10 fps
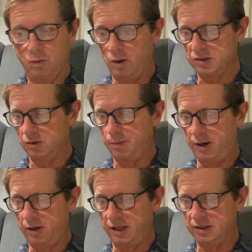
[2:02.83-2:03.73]
Wassail
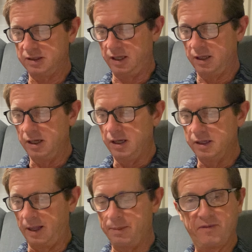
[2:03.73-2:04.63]
apparently is a
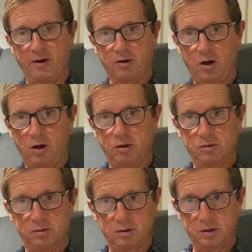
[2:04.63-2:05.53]
type of
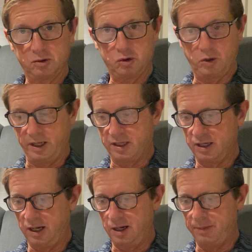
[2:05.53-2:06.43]
alcohol drink,
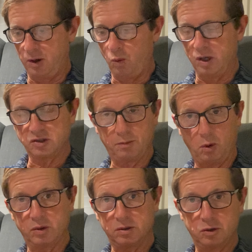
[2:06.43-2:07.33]
um, and a wassail
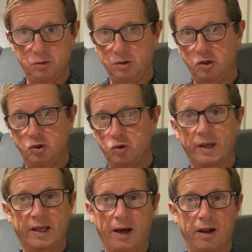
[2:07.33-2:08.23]
bowl is a that you
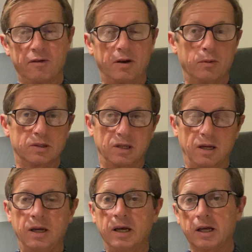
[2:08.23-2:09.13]
drink it out of, and it was a
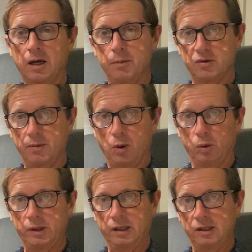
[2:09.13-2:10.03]
comes from an
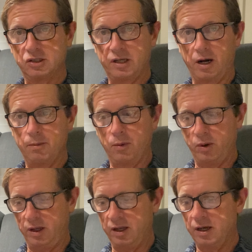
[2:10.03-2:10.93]
old English
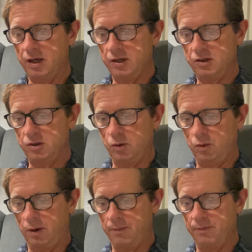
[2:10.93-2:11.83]
ceremony
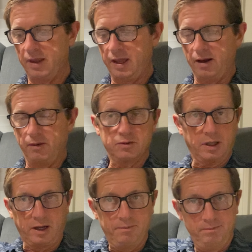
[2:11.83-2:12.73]
to um,
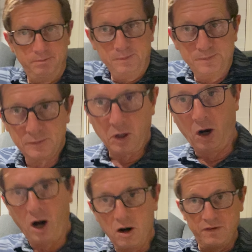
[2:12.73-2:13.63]
like a
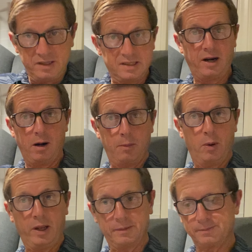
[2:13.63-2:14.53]
harvest
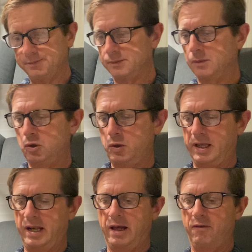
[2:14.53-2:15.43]
ceremony,
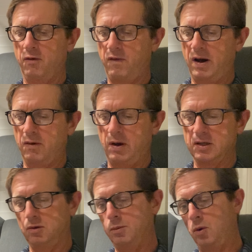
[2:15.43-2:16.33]
drinking out of the
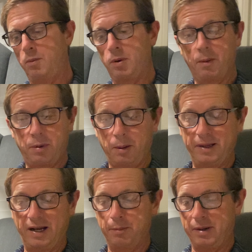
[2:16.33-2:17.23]
wassail bowl. I'm pro
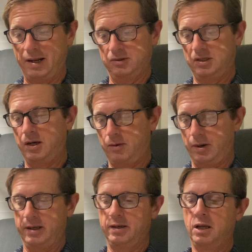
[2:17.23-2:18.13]
probably not pronouncing it
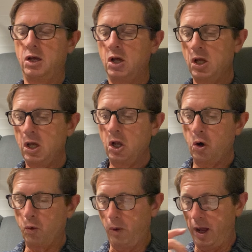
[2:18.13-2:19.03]
right.
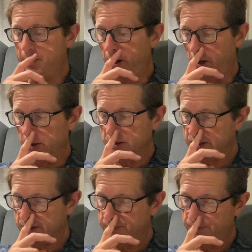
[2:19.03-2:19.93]

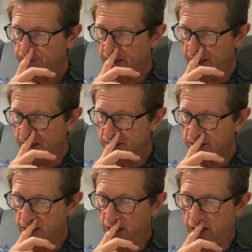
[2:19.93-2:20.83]
Ribalds is
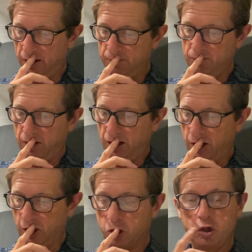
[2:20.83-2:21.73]
um,
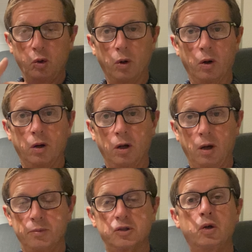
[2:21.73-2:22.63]
a cure,
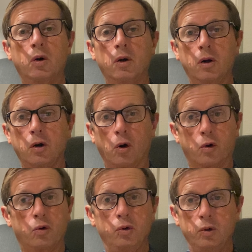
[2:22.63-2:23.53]
obscure or
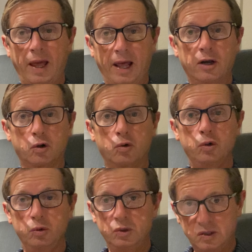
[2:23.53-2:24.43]
crude and
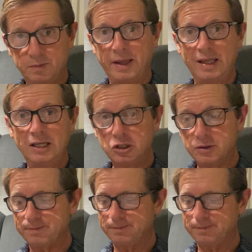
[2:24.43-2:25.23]
crude speech.